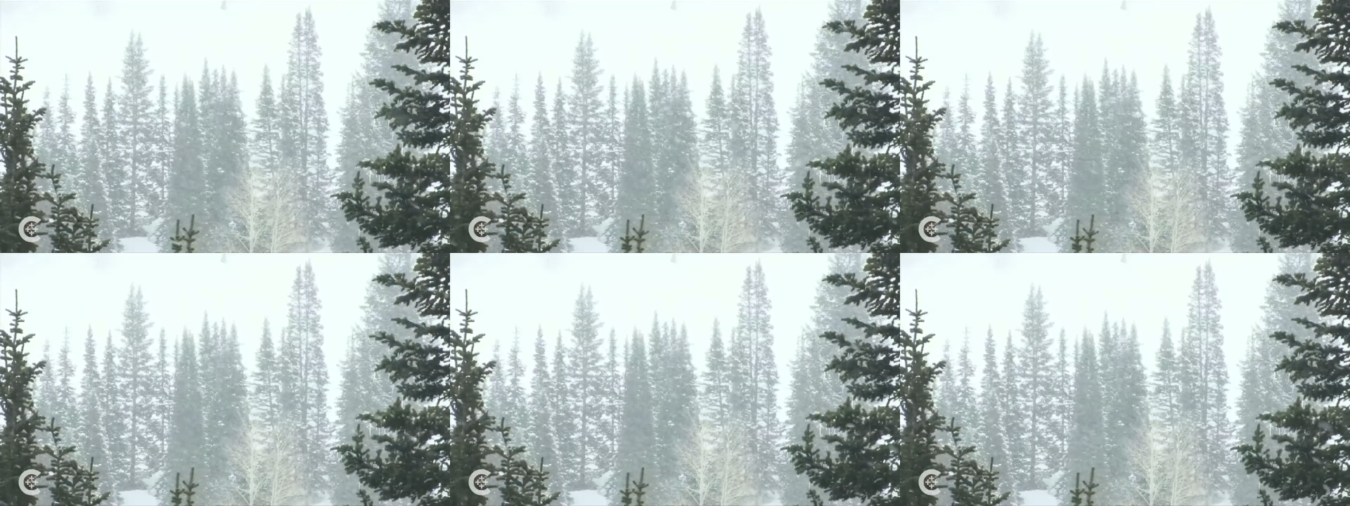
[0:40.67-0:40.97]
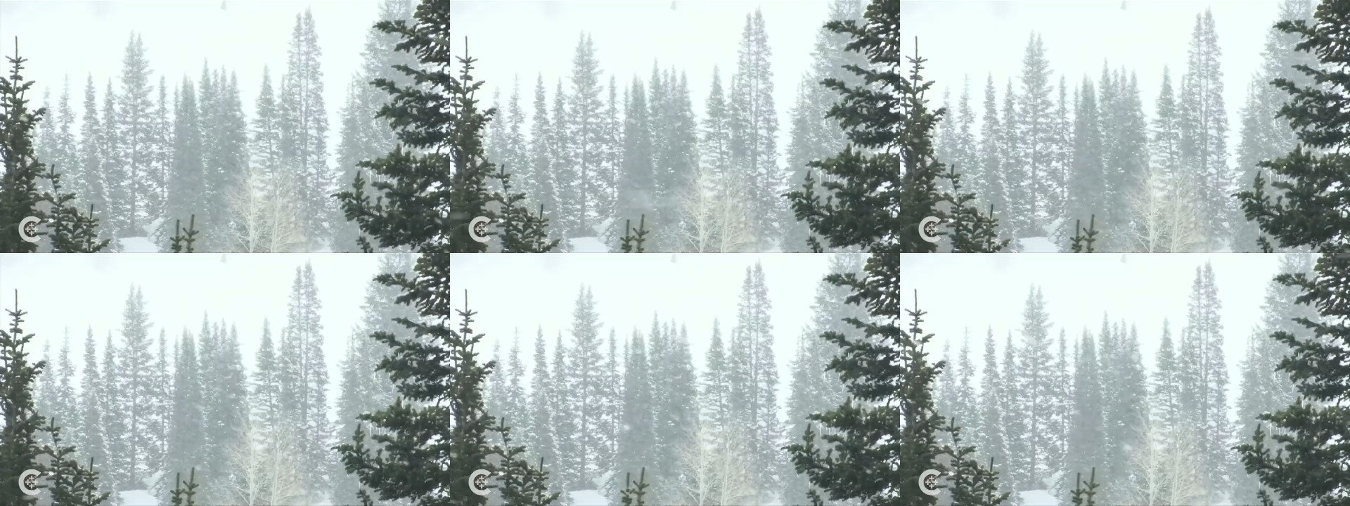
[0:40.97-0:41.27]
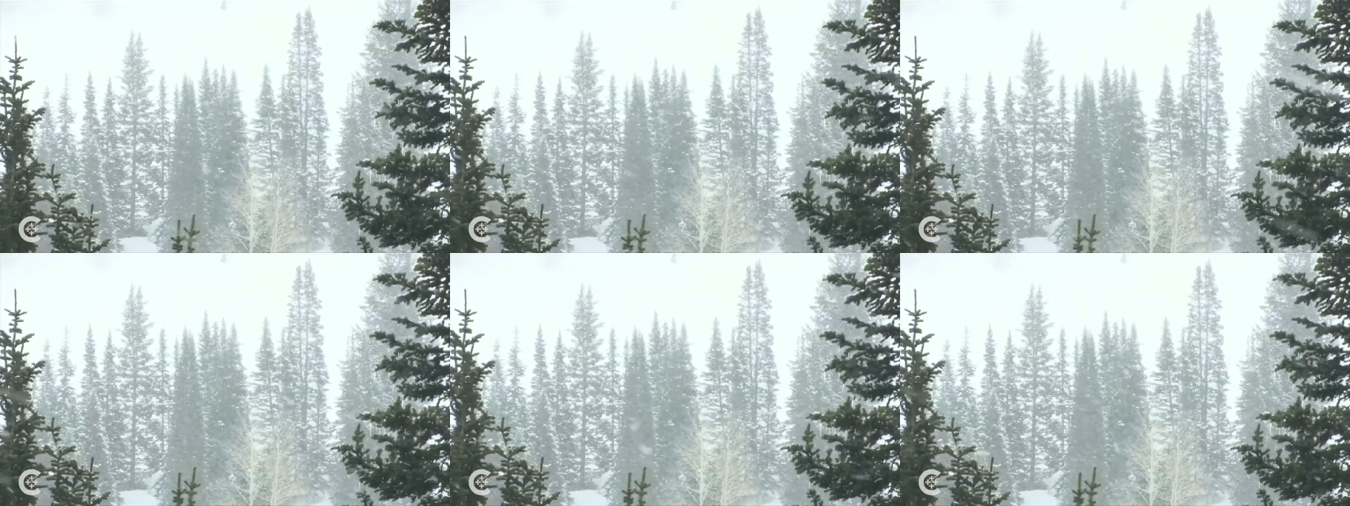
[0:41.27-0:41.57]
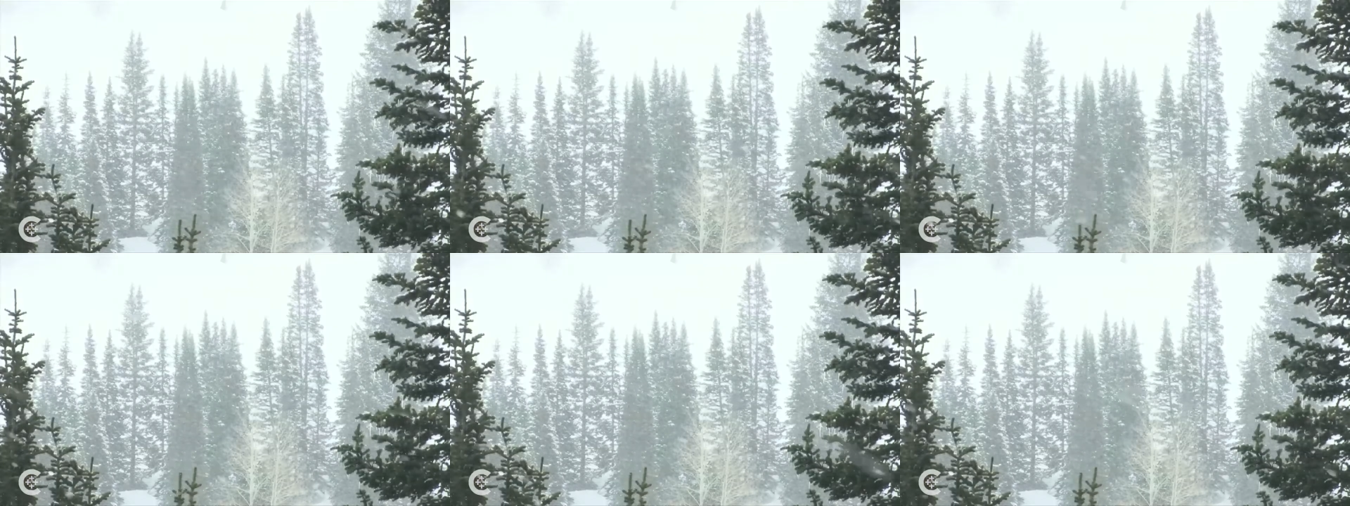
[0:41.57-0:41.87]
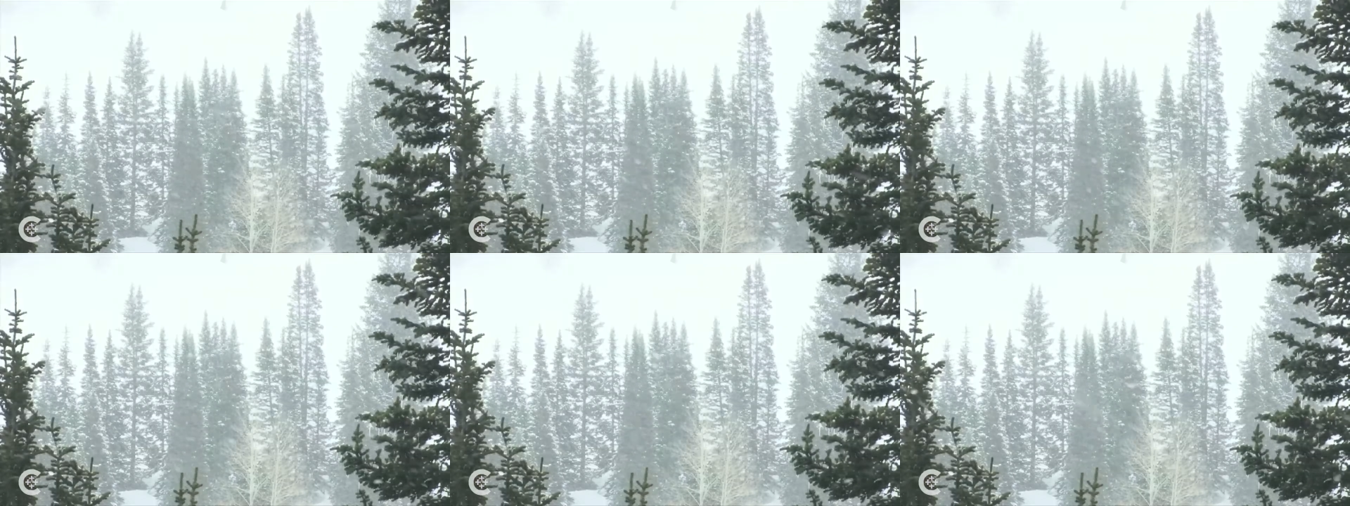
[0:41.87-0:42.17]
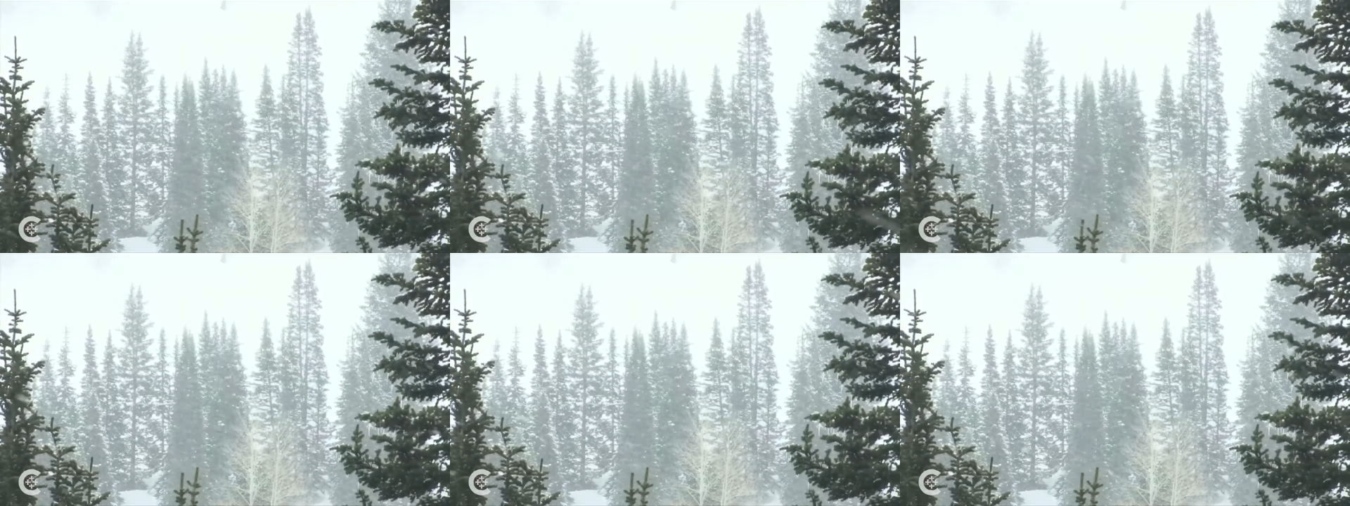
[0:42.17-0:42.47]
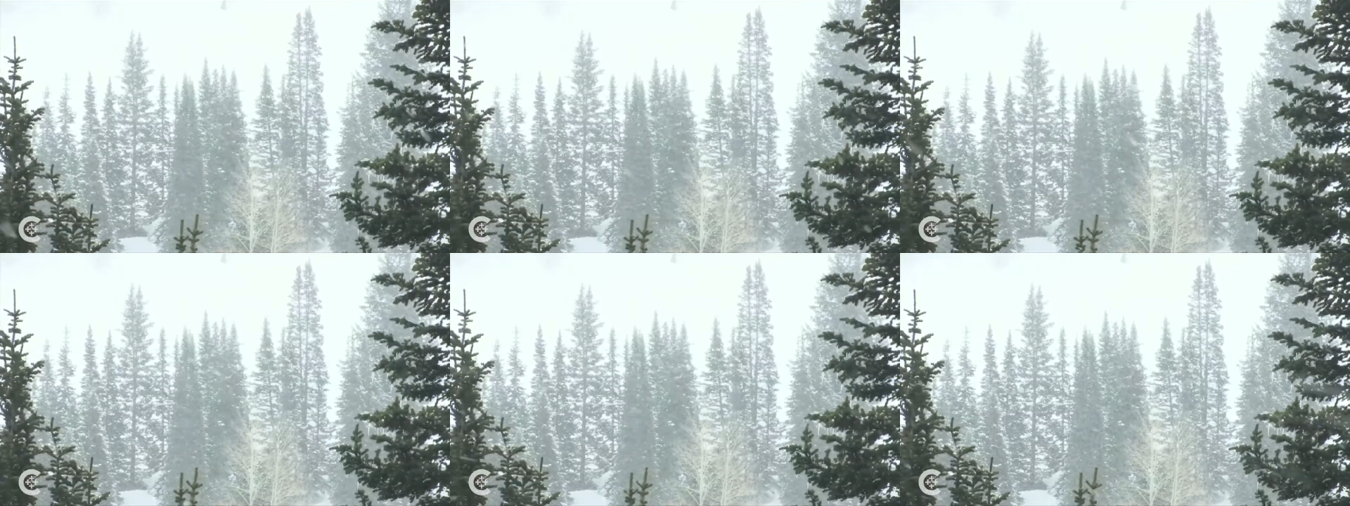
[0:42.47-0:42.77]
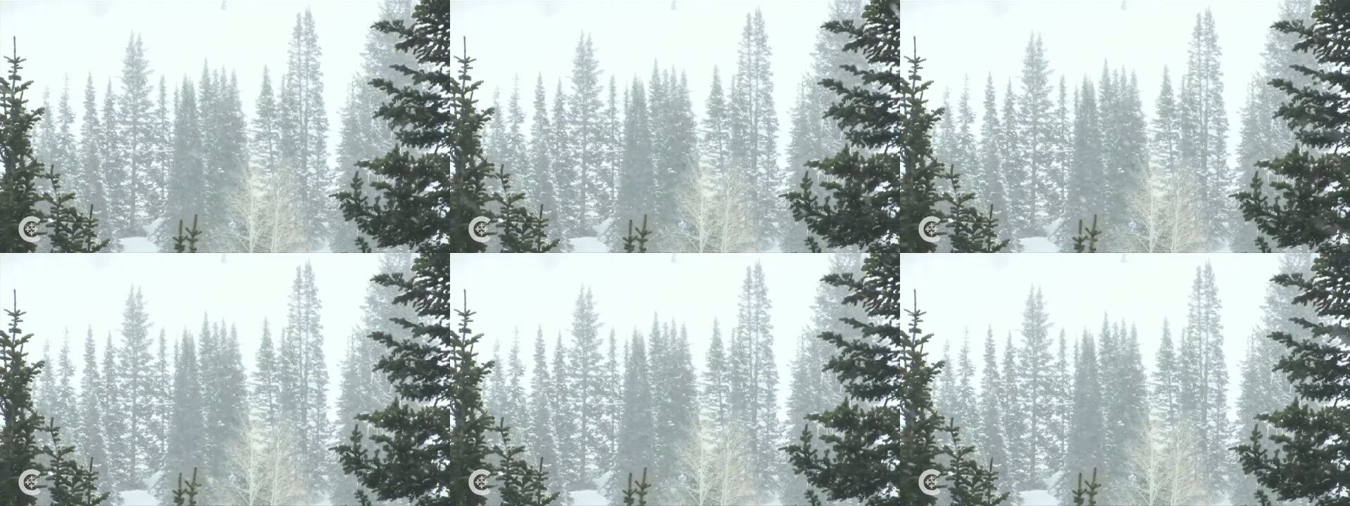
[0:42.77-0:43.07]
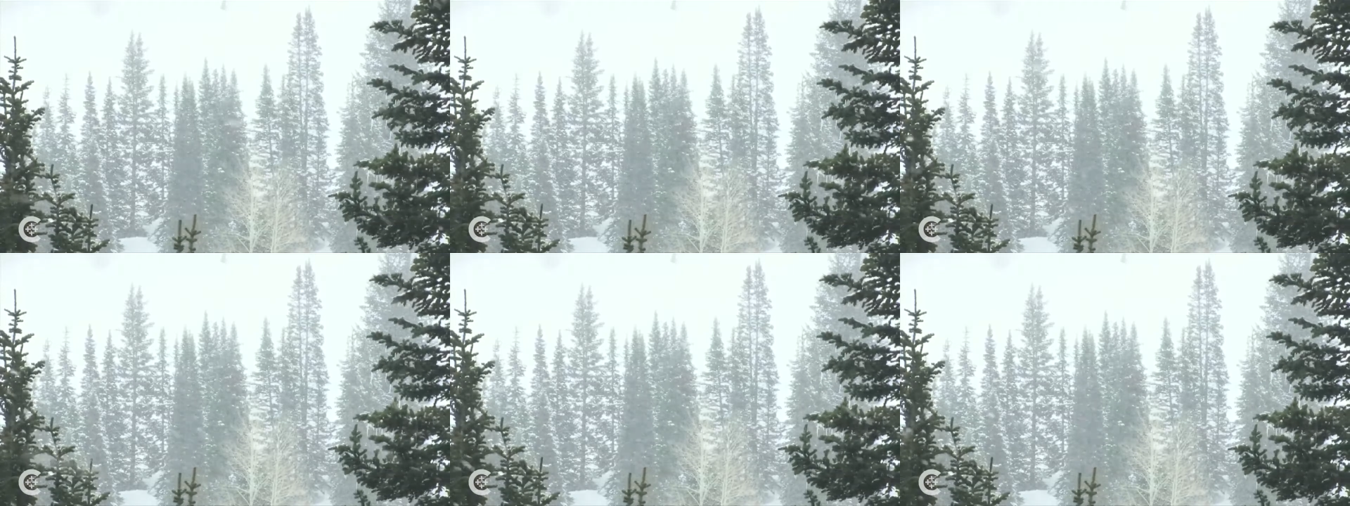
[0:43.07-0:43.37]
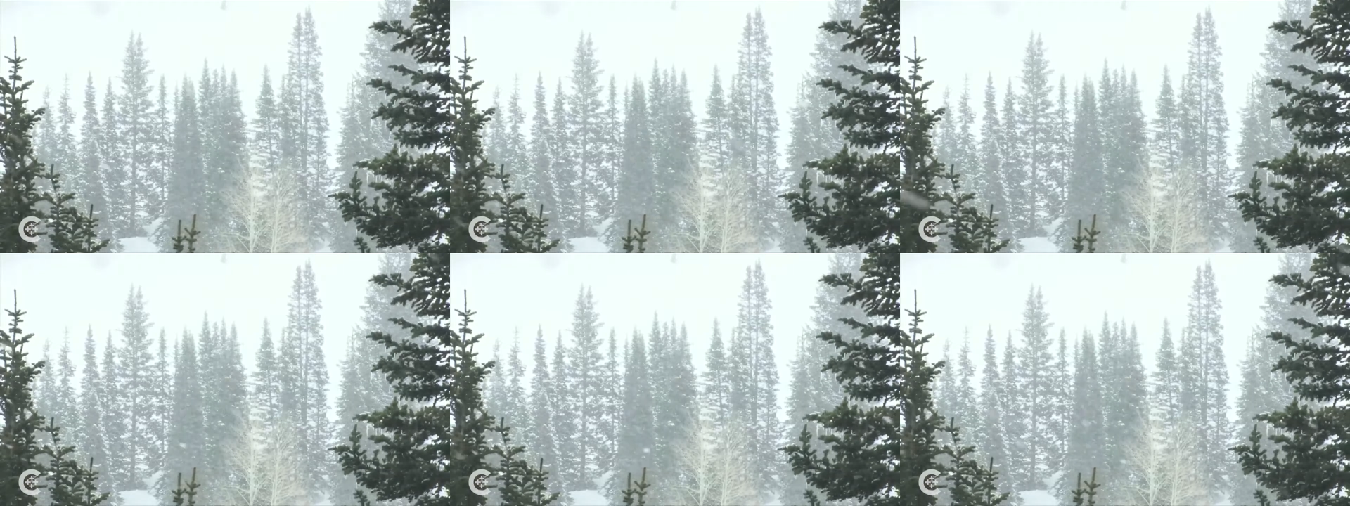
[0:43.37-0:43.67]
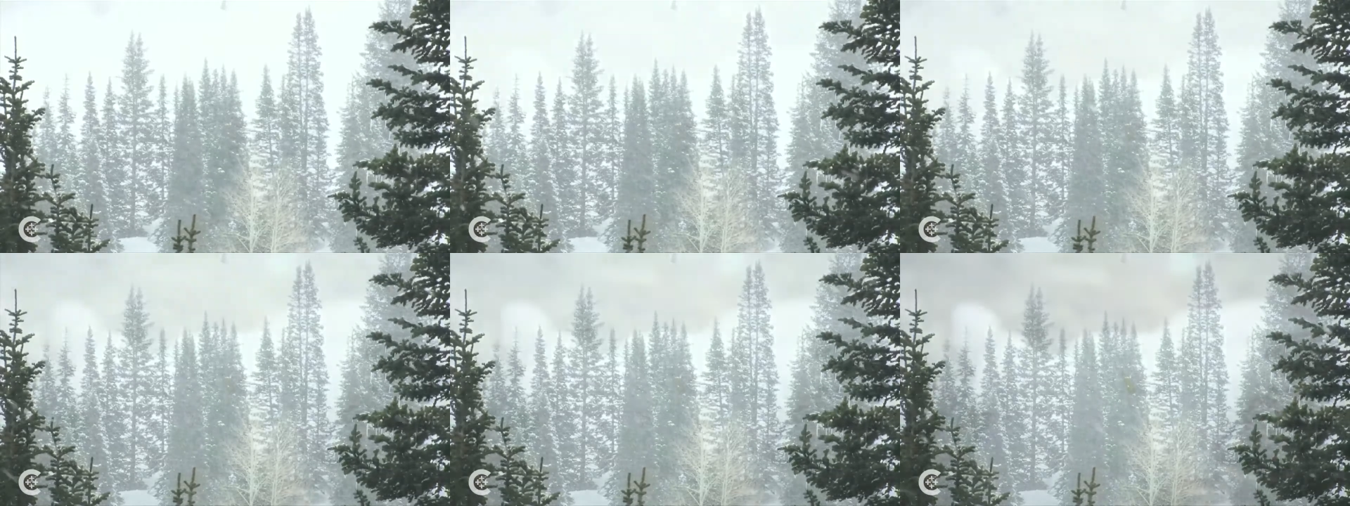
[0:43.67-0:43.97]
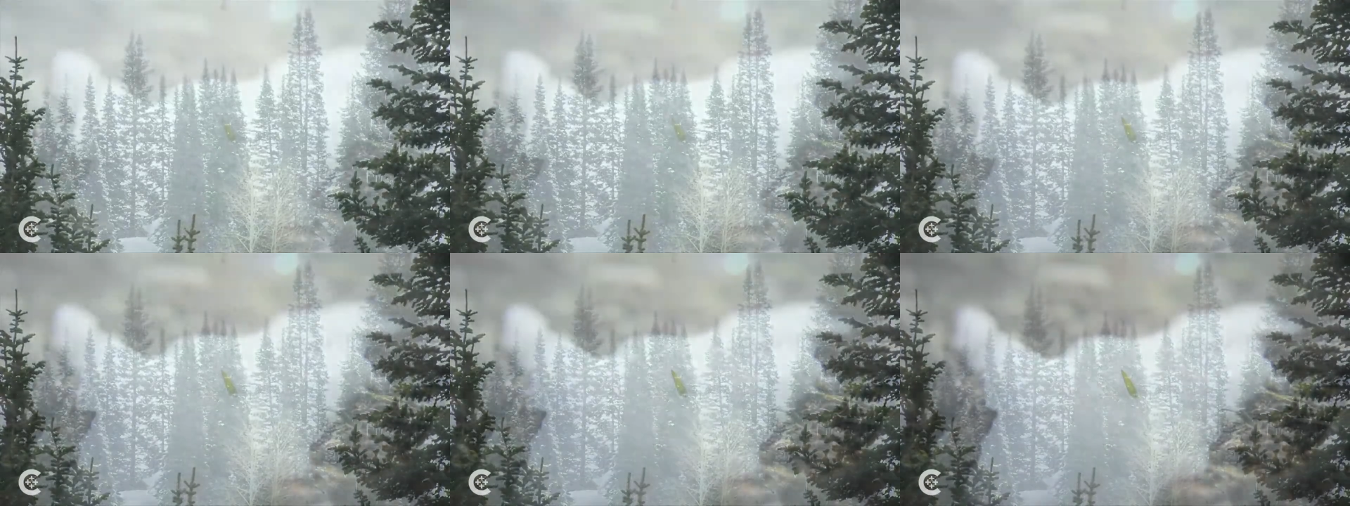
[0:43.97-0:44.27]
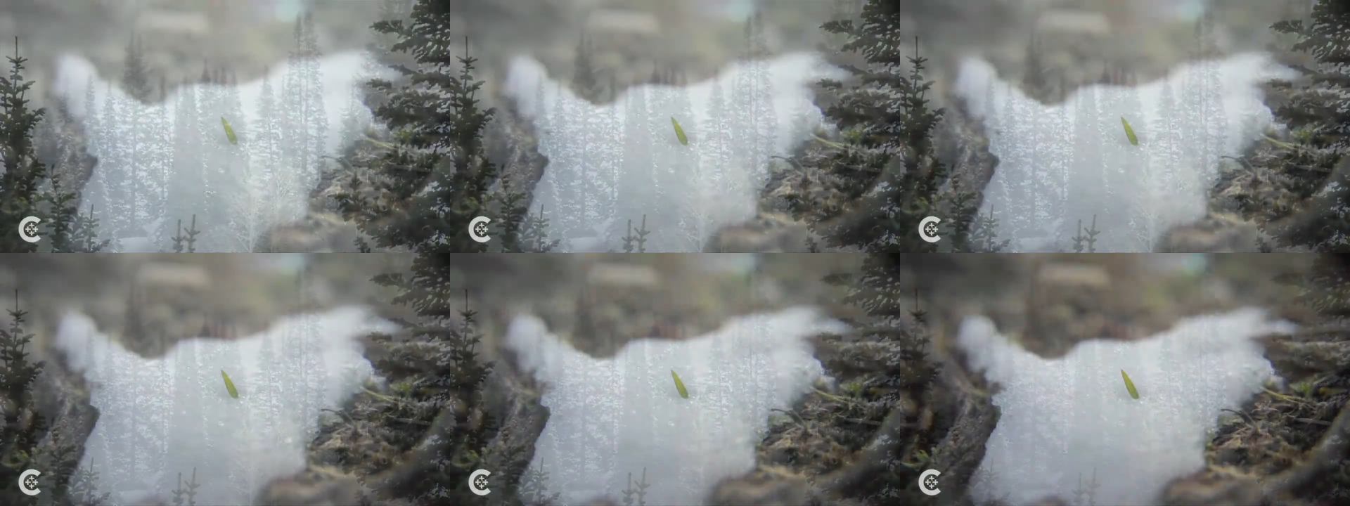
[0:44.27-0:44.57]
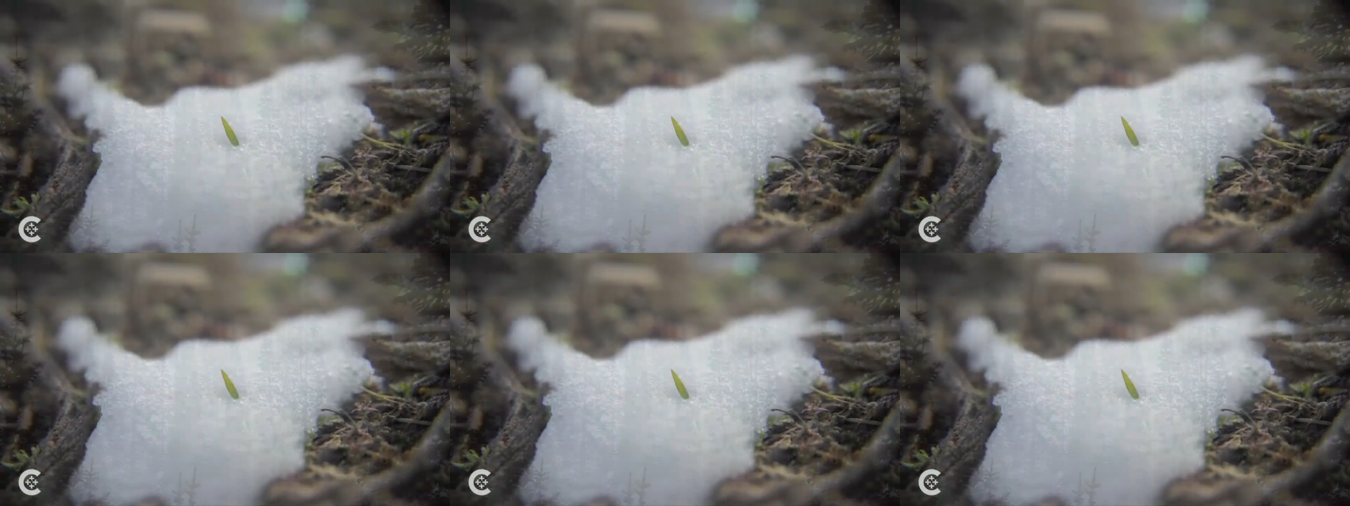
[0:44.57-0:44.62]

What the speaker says: [unreadable: no face in view]